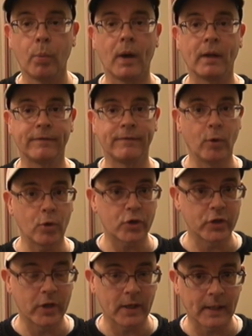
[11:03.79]
Well,
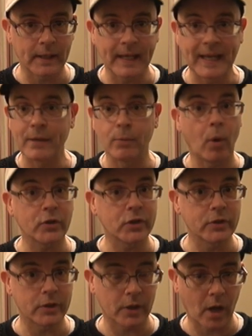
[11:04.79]
fortunately, it
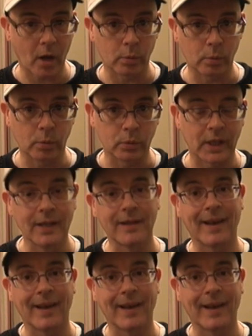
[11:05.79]
wasn't a cold.